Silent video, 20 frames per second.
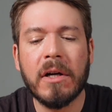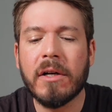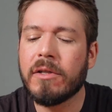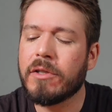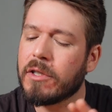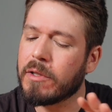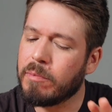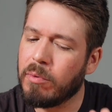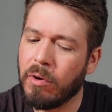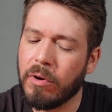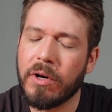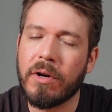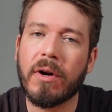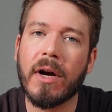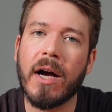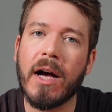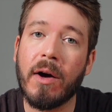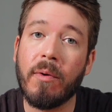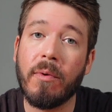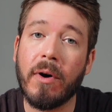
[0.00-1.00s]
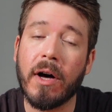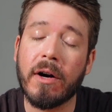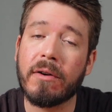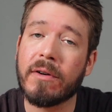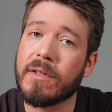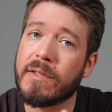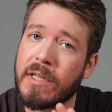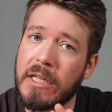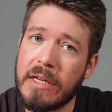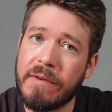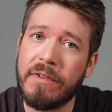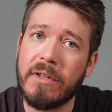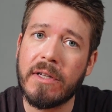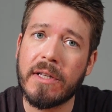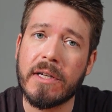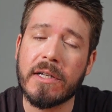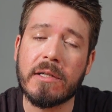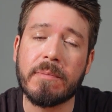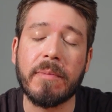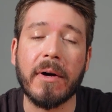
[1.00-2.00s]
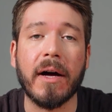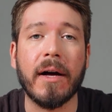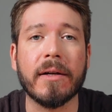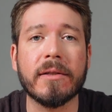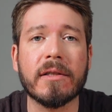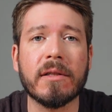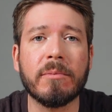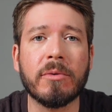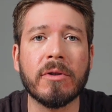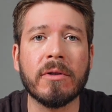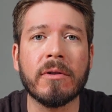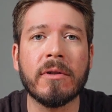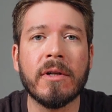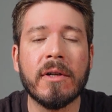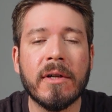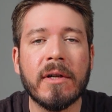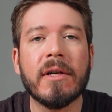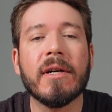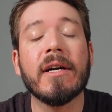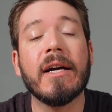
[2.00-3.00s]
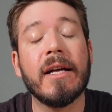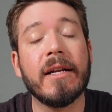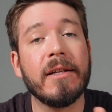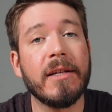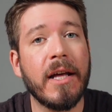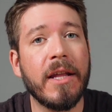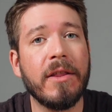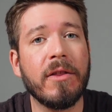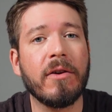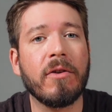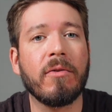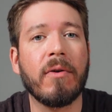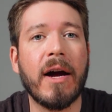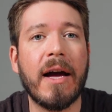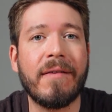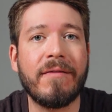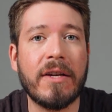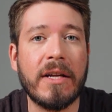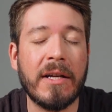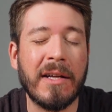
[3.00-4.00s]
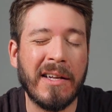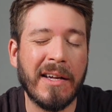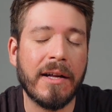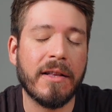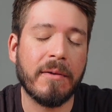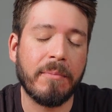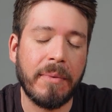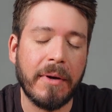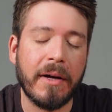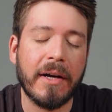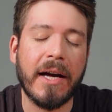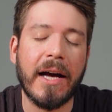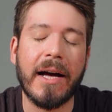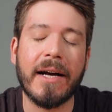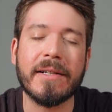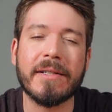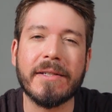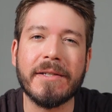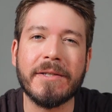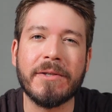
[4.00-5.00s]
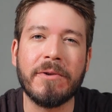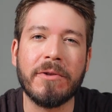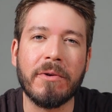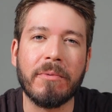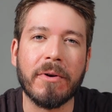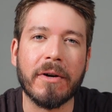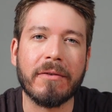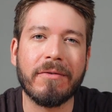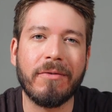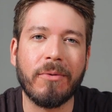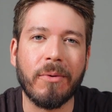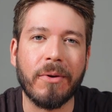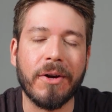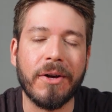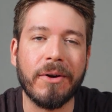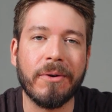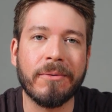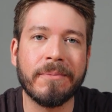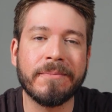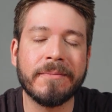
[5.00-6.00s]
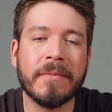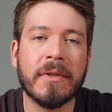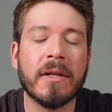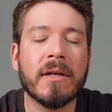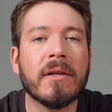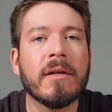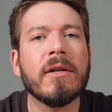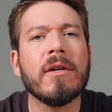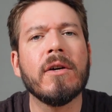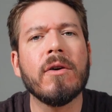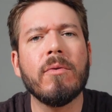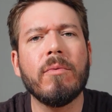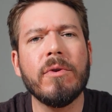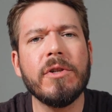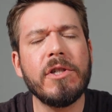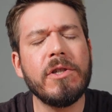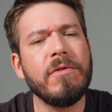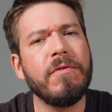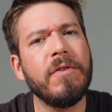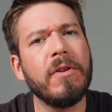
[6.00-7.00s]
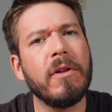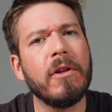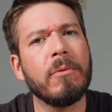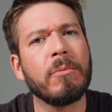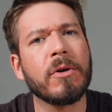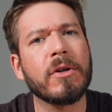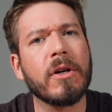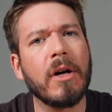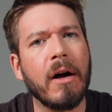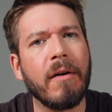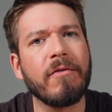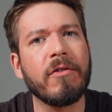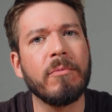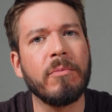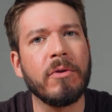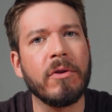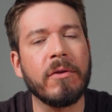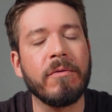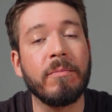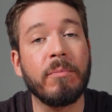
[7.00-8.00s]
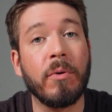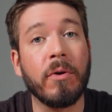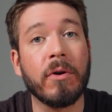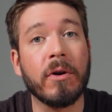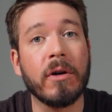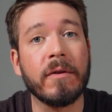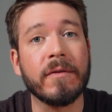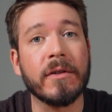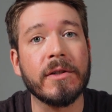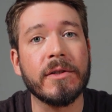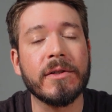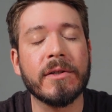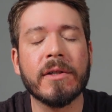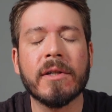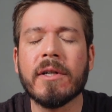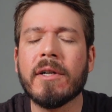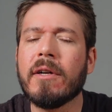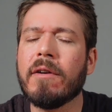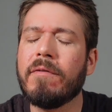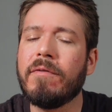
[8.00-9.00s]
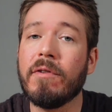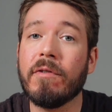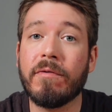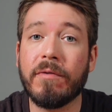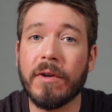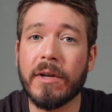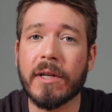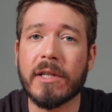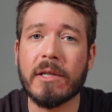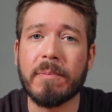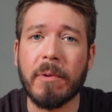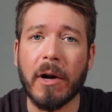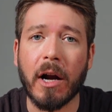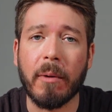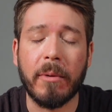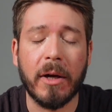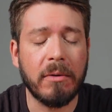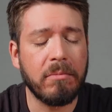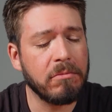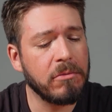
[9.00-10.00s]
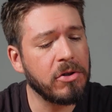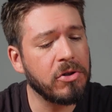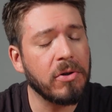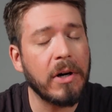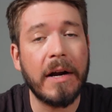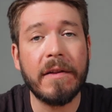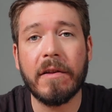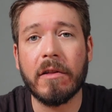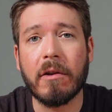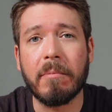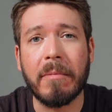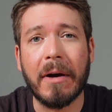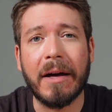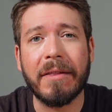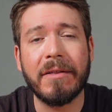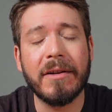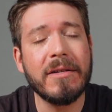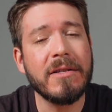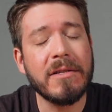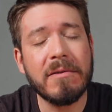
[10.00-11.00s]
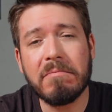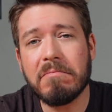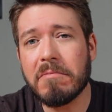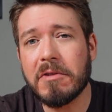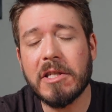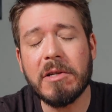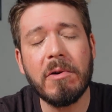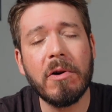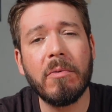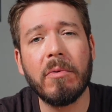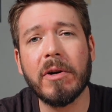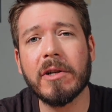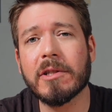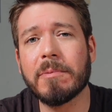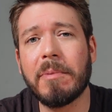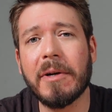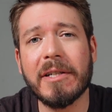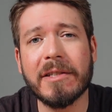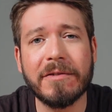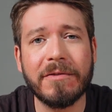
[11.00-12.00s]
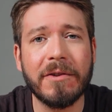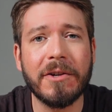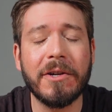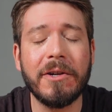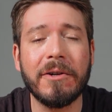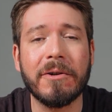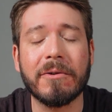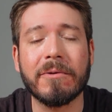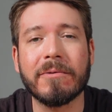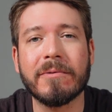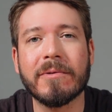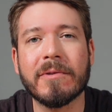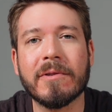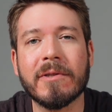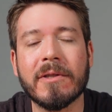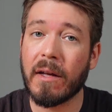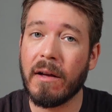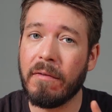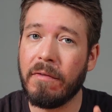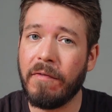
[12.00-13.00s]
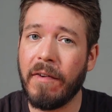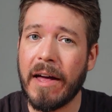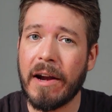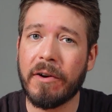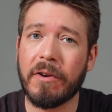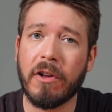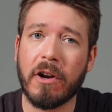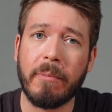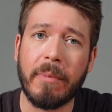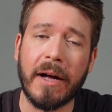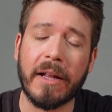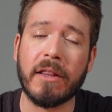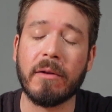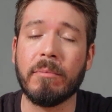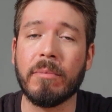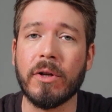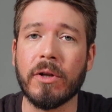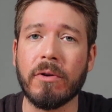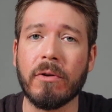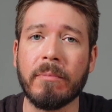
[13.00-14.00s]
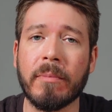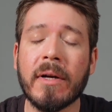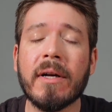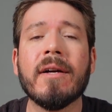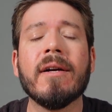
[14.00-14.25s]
Just pour your hot water as evenly as possible and let the gravity and the gases do the work for you. Once you feel a little more comfortable with pour-overs, feel free to experiment, try the other methods, see what works best for you. A final note about the bloom.